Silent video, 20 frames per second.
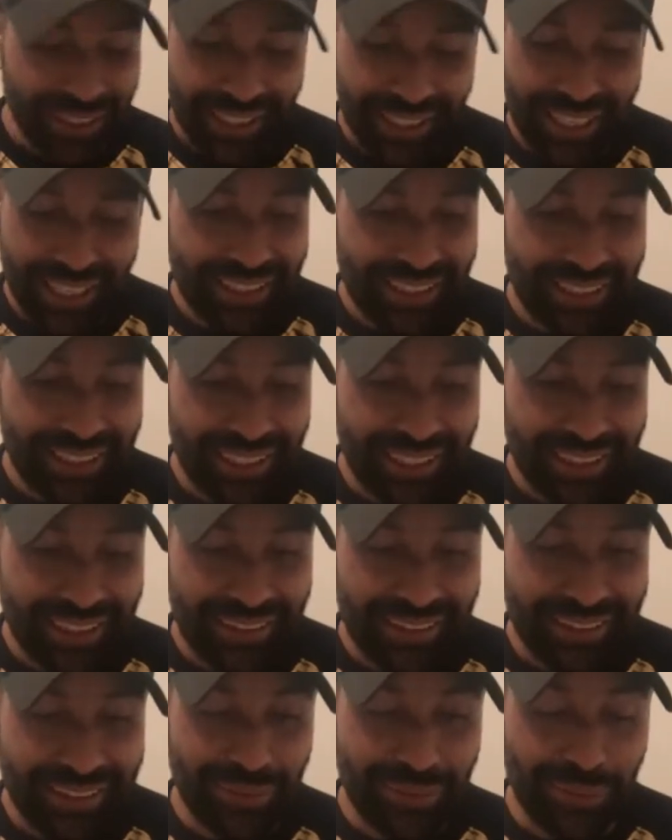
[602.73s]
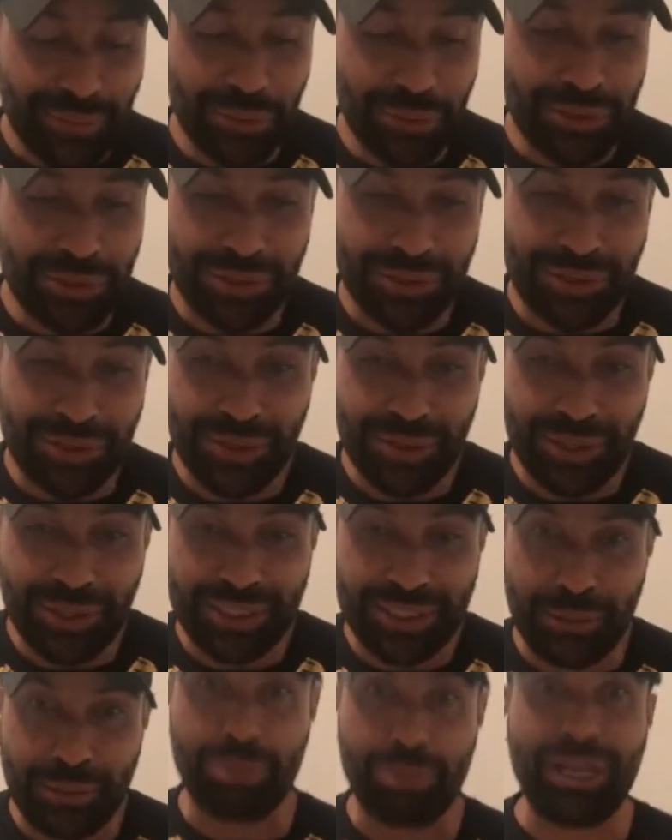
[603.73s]
and also too,
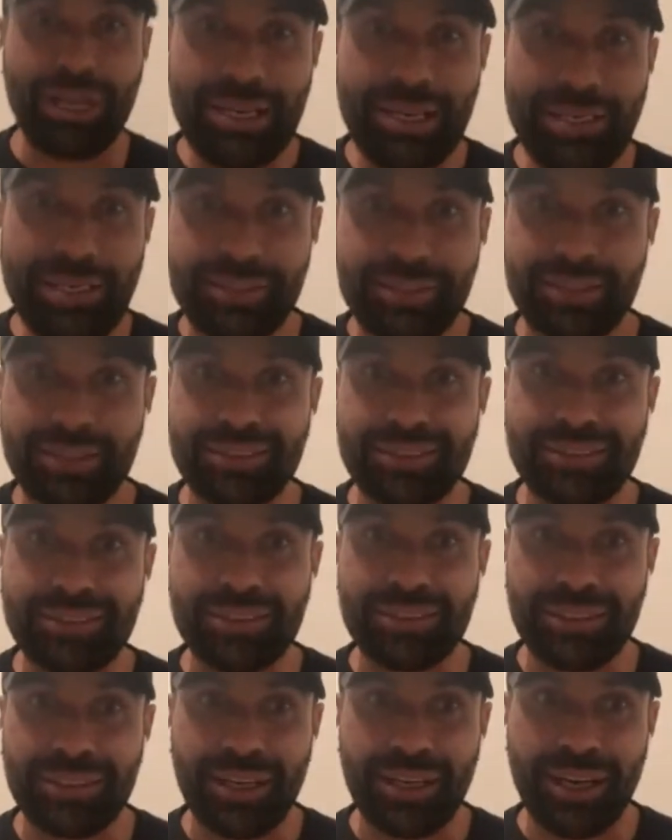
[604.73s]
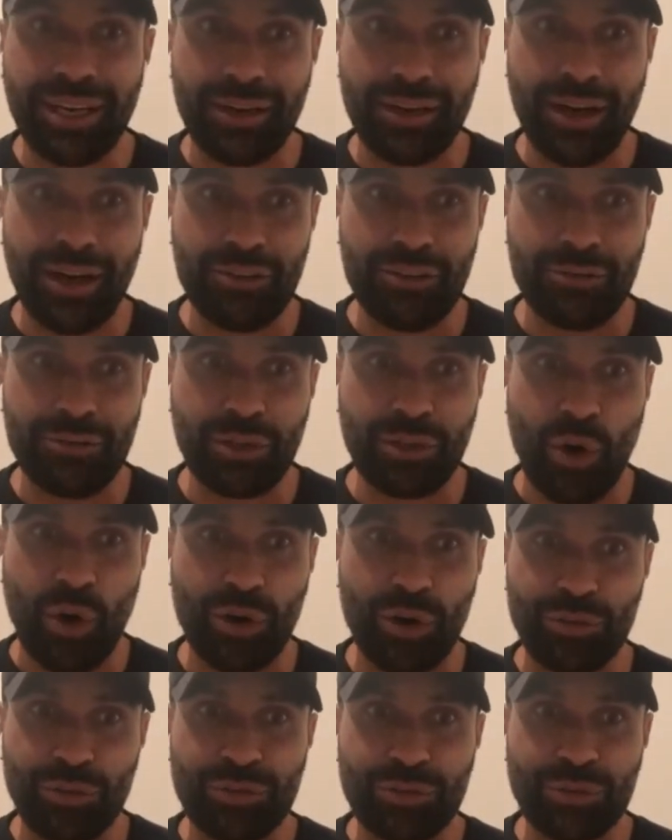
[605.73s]
like the players that have
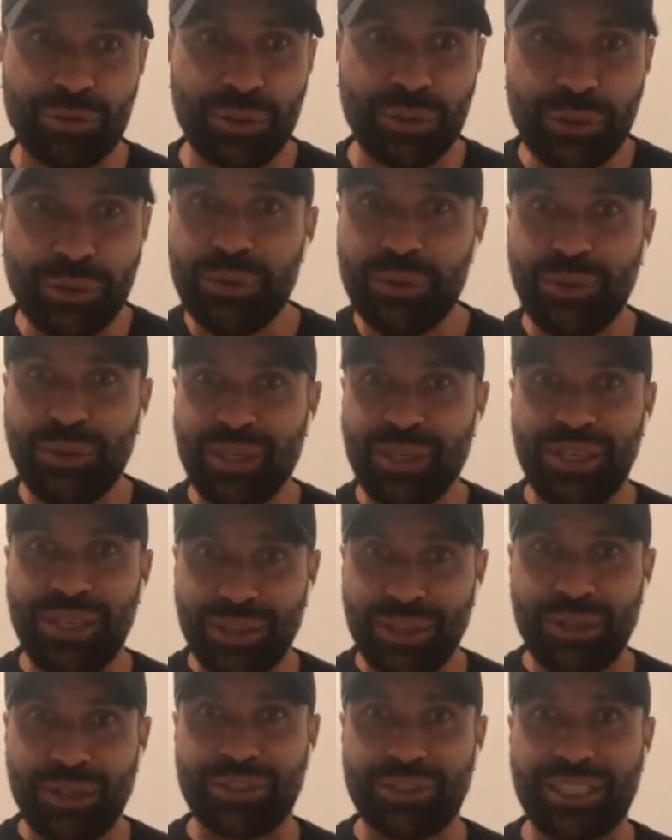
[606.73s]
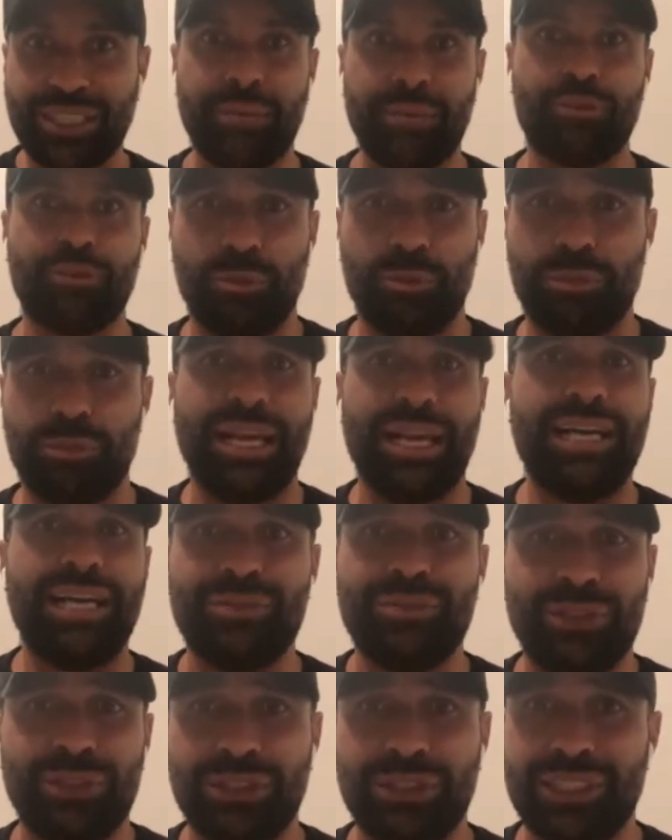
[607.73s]
gone through those clubs or
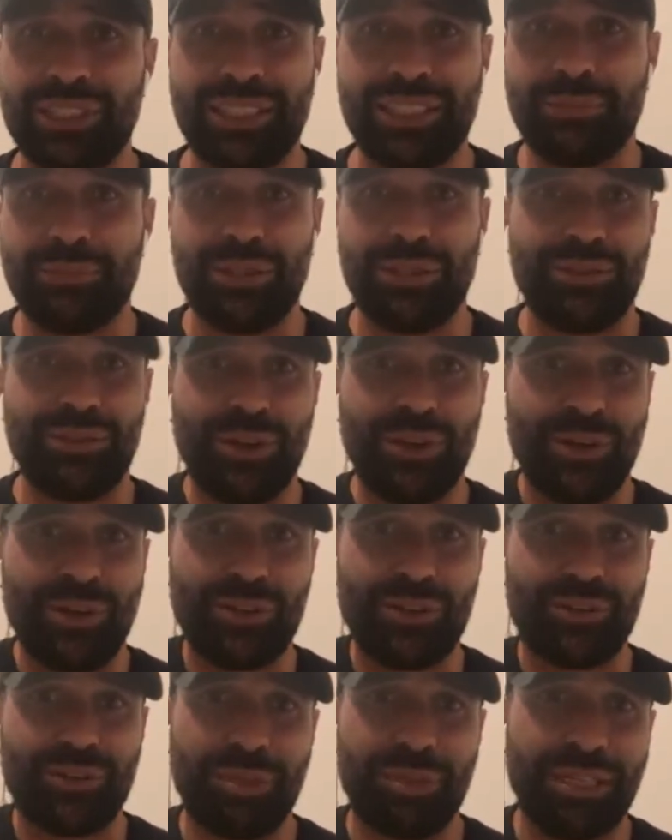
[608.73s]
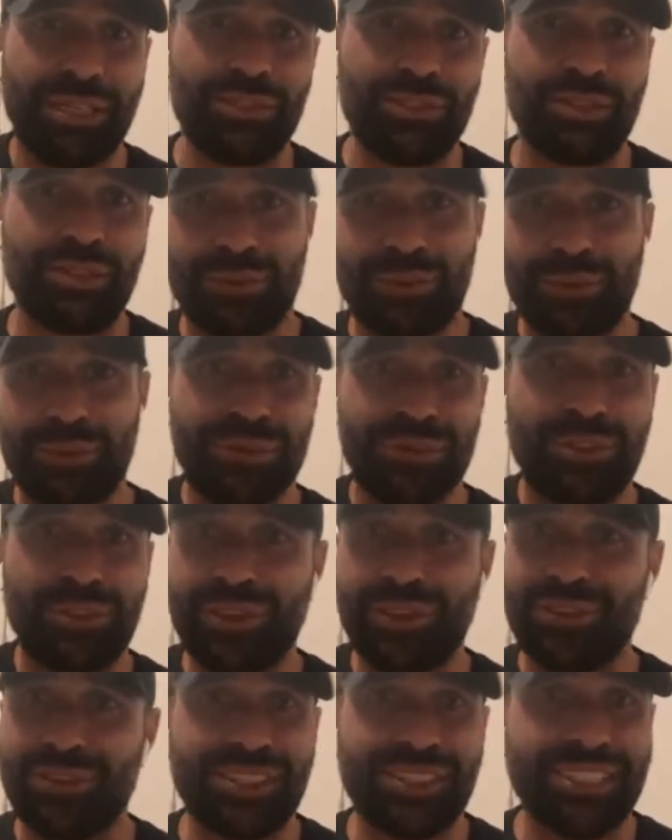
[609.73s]
played for those clubs that have gone on and played Socceroos
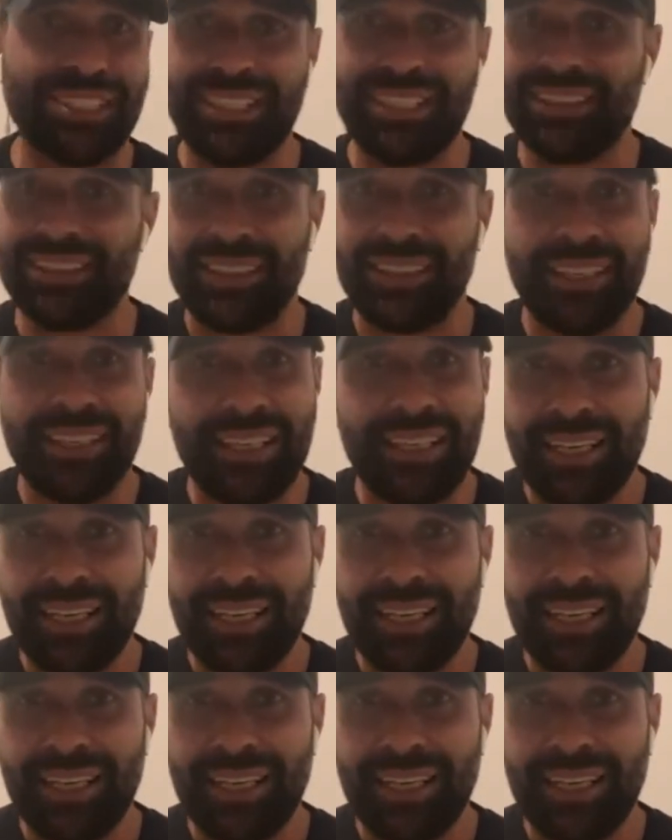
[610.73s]
or overseas.